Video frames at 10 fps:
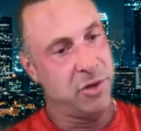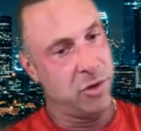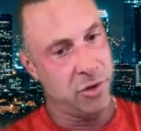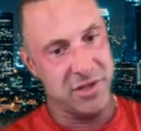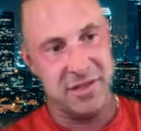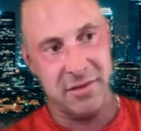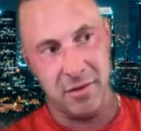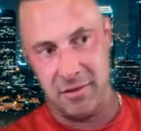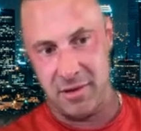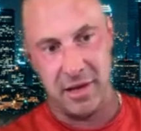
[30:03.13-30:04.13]
But Drew's,
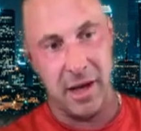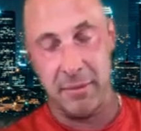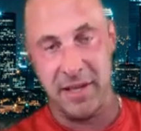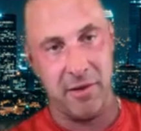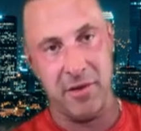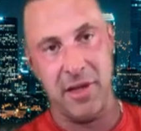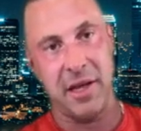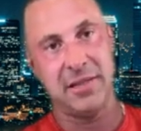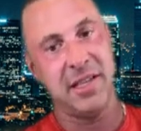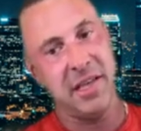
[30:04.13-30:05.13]
dude, I'm
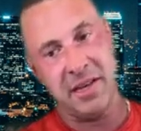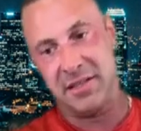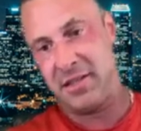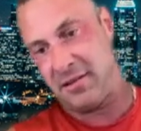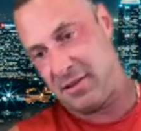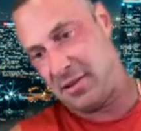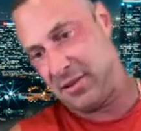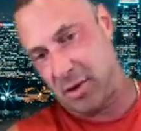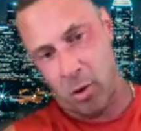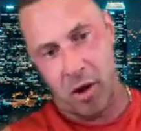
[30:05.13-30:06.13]
telling you guys, he doesn't
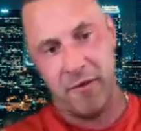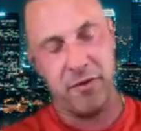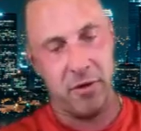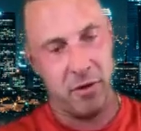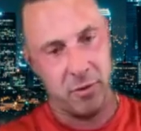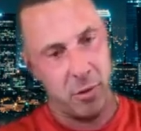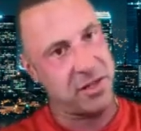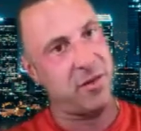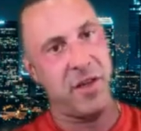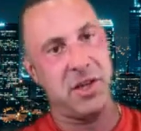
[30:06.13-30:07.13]
go off the
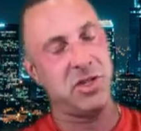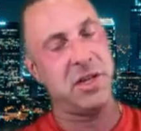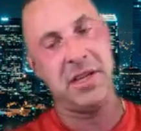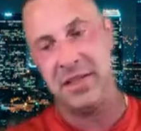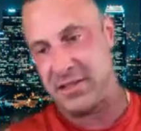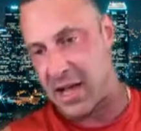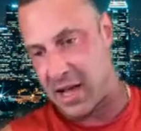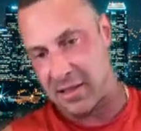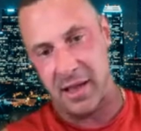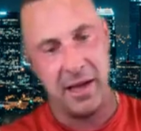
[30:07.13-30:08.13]
reservation. He's
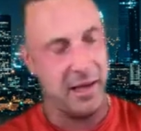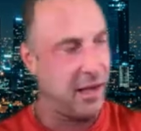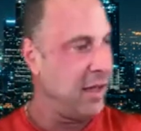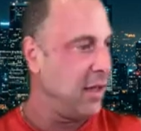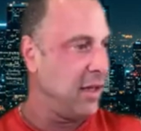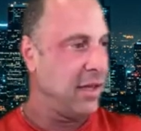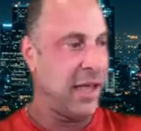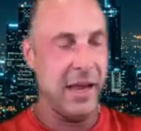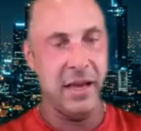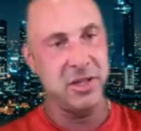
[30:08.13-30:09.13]
not like
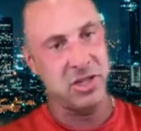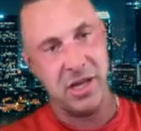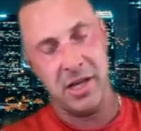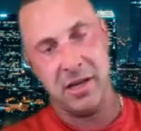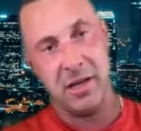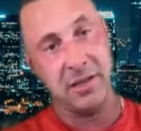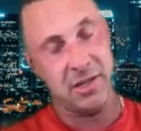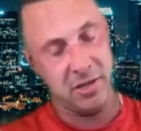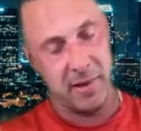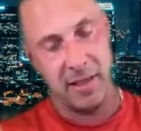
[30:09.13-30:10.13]
getting shit,
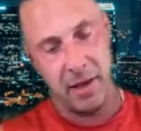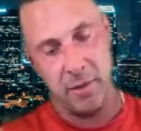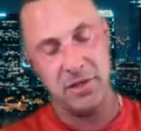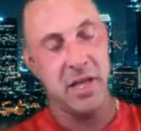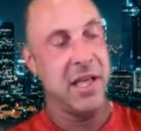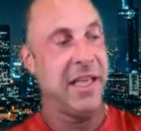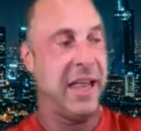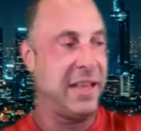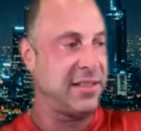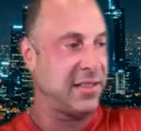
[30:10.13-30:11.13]
excuse my language,
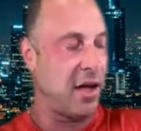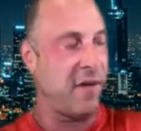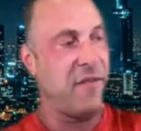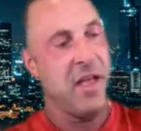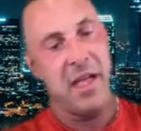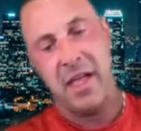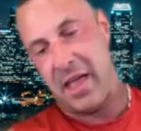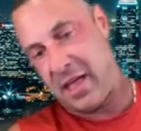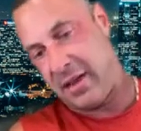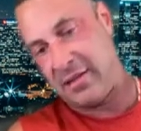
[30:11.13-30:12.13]
getting stuff
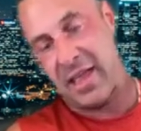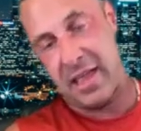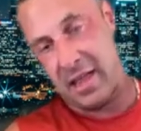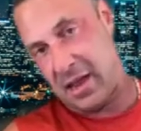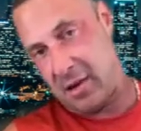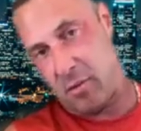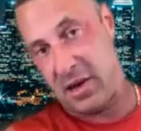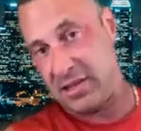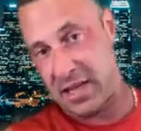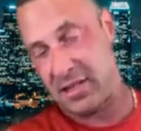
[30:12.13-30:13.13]
and taking it
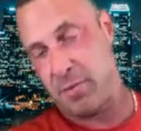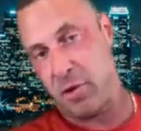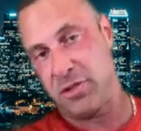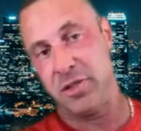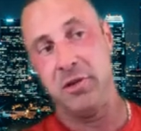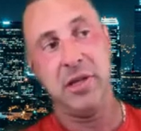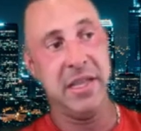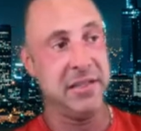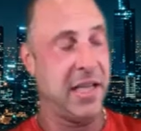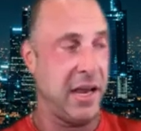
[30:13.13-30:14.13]
when he's not supposed to.
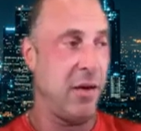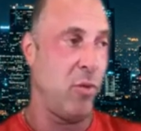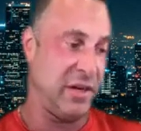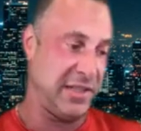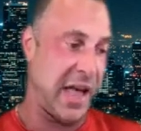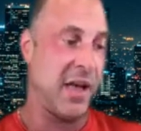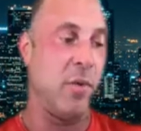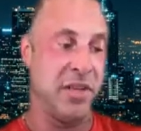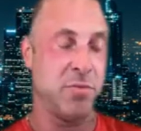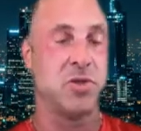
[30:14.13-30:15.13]
He's getting
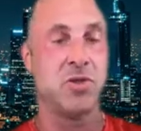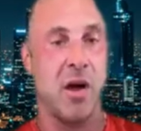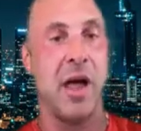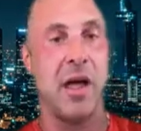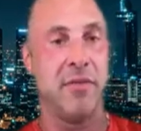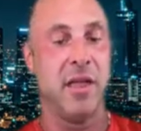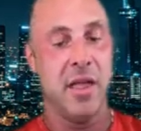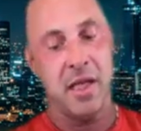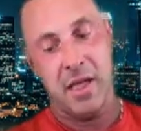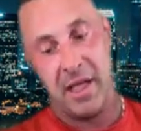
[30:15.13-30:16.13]
exactly what he's prescribed.